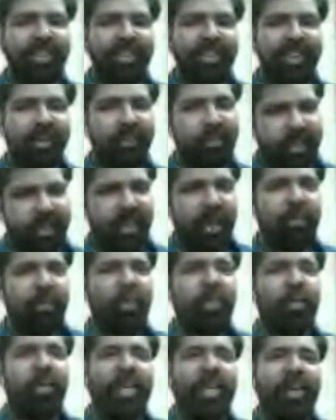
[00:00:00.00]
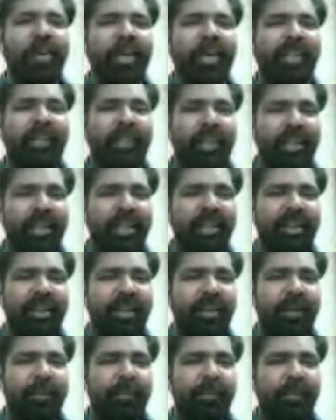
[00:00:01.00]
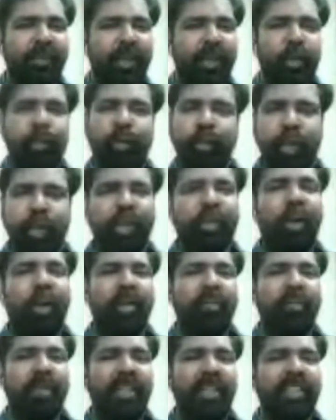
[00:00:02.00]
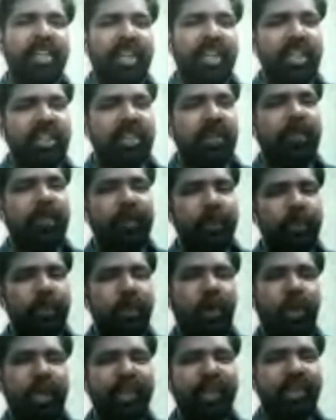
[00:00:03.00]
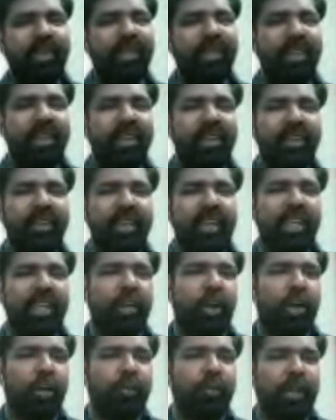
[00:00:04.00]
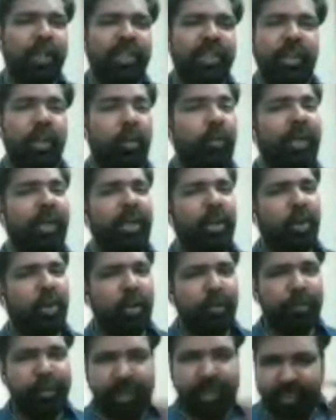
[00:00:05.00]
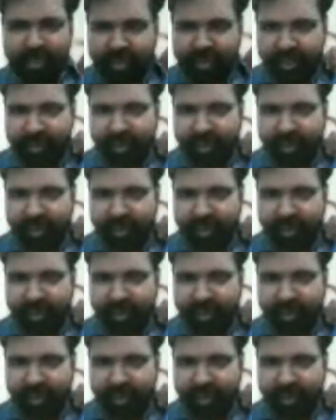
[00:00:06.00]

But come to 2023, you would not call it magic realism, but you would call it teleconferencing or video conferencing.